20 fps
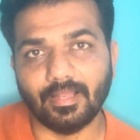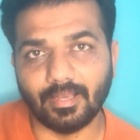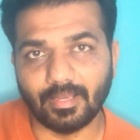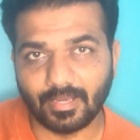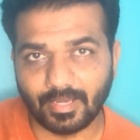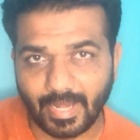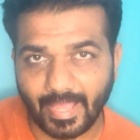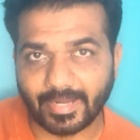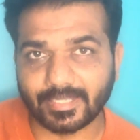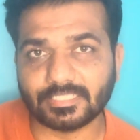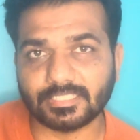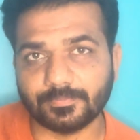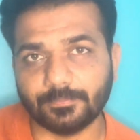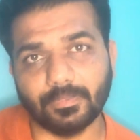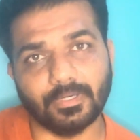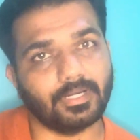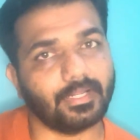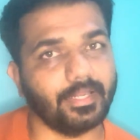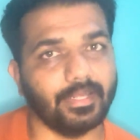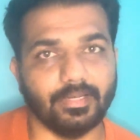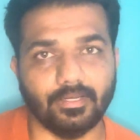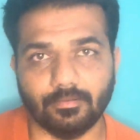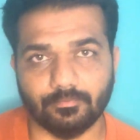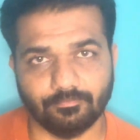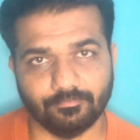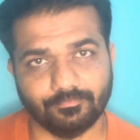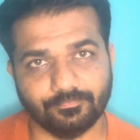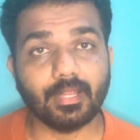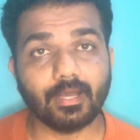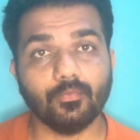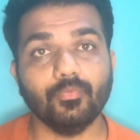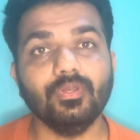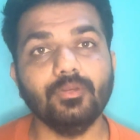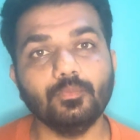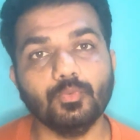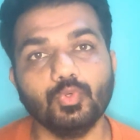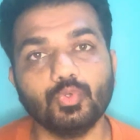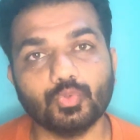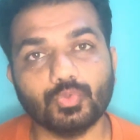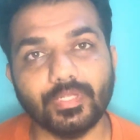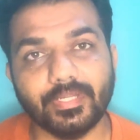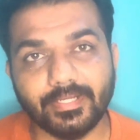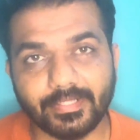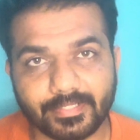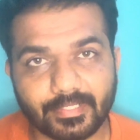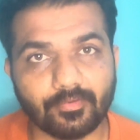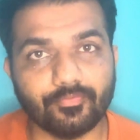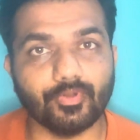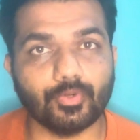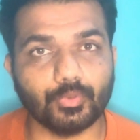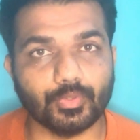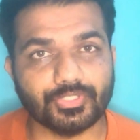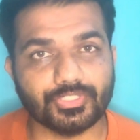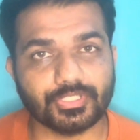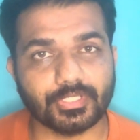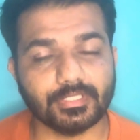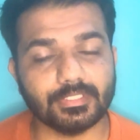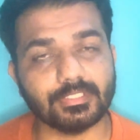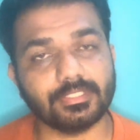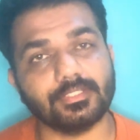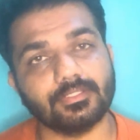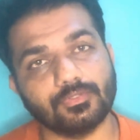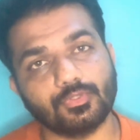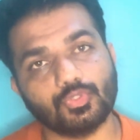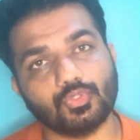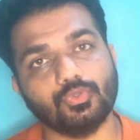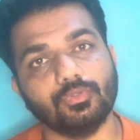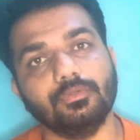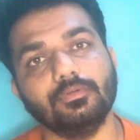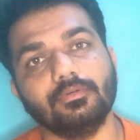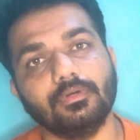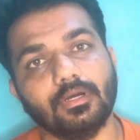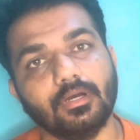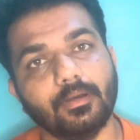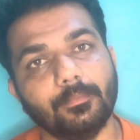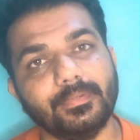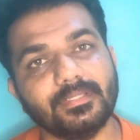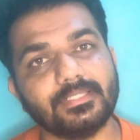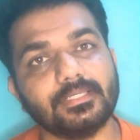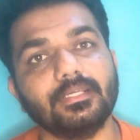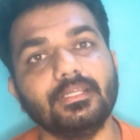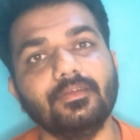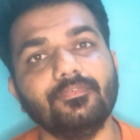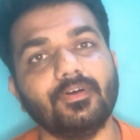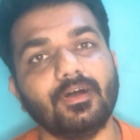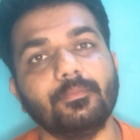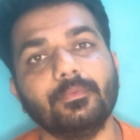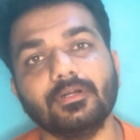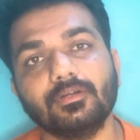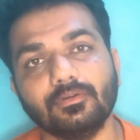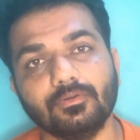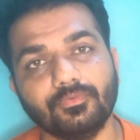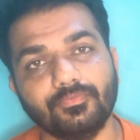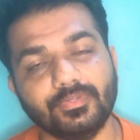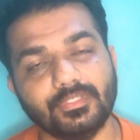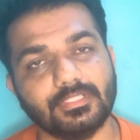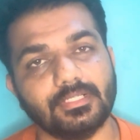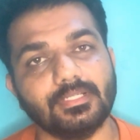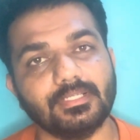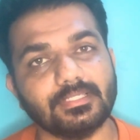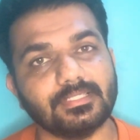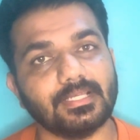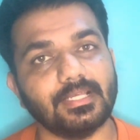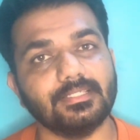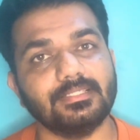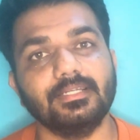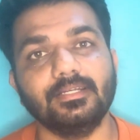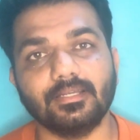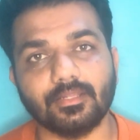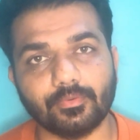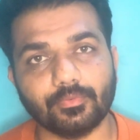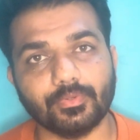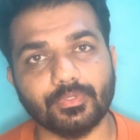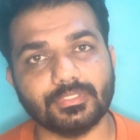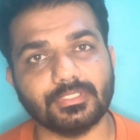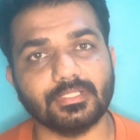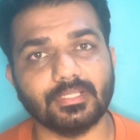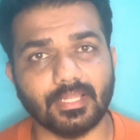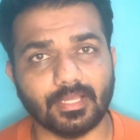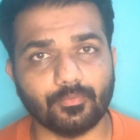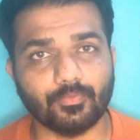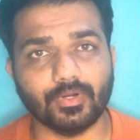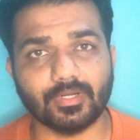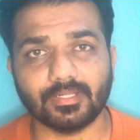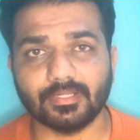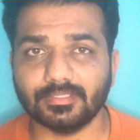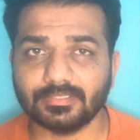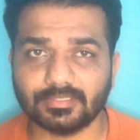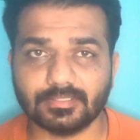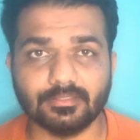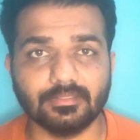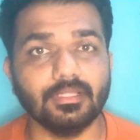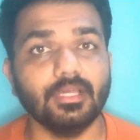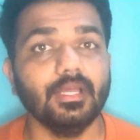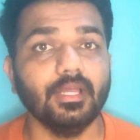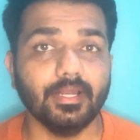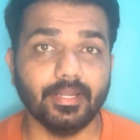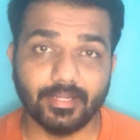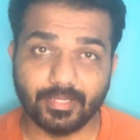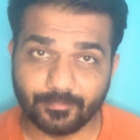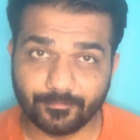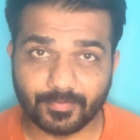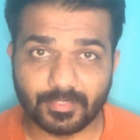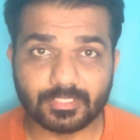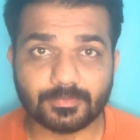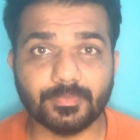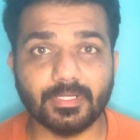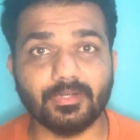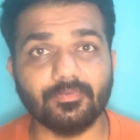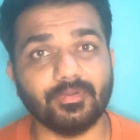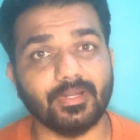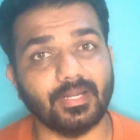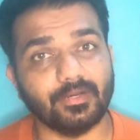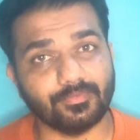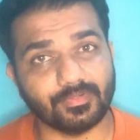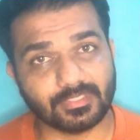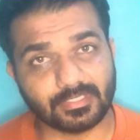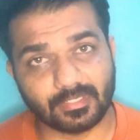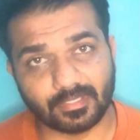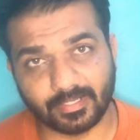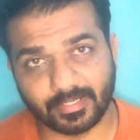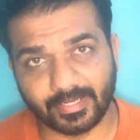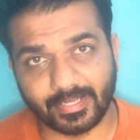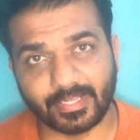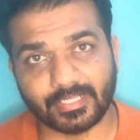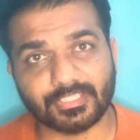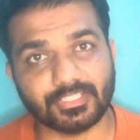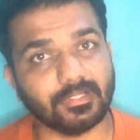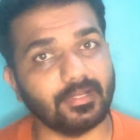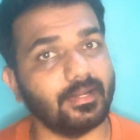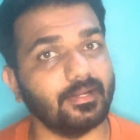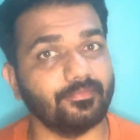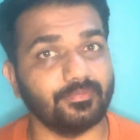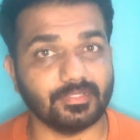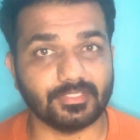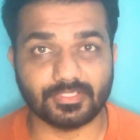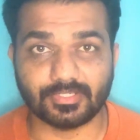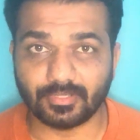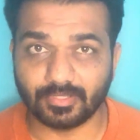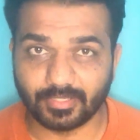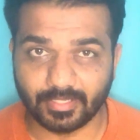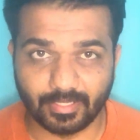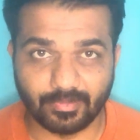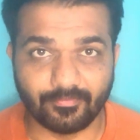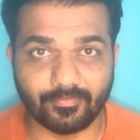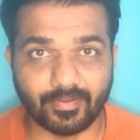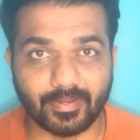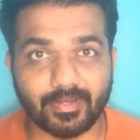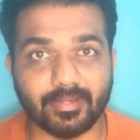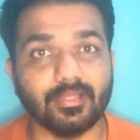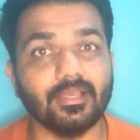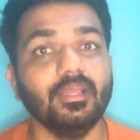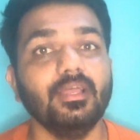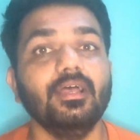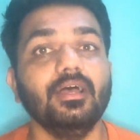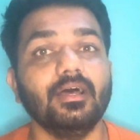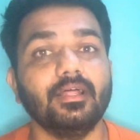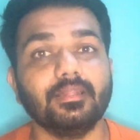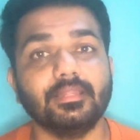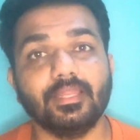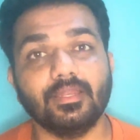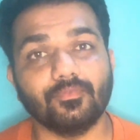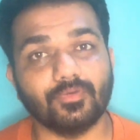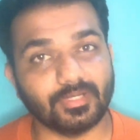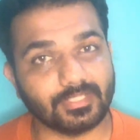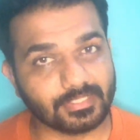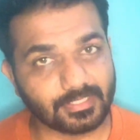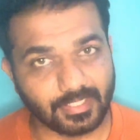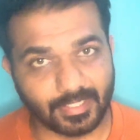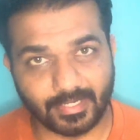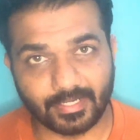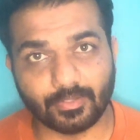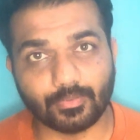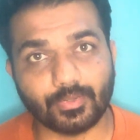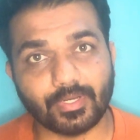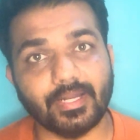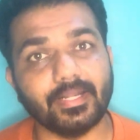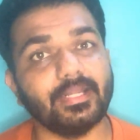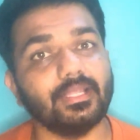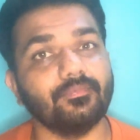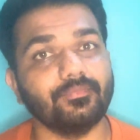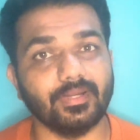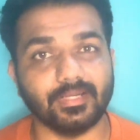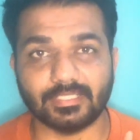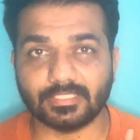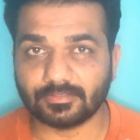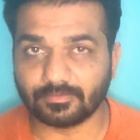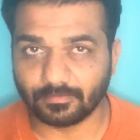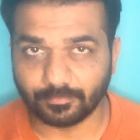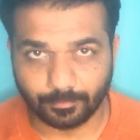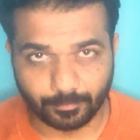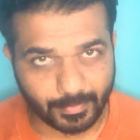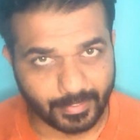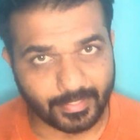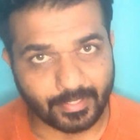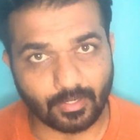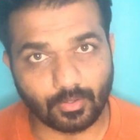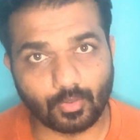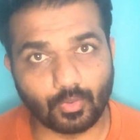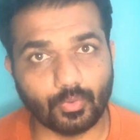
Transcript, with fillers: lakhs per annum. Now we'll move to the interview questions. So basically pharmacovigilance has interview question like what is difference between adverse drug reaction, adverse drug event, then what is narrative writing, what is MedDRA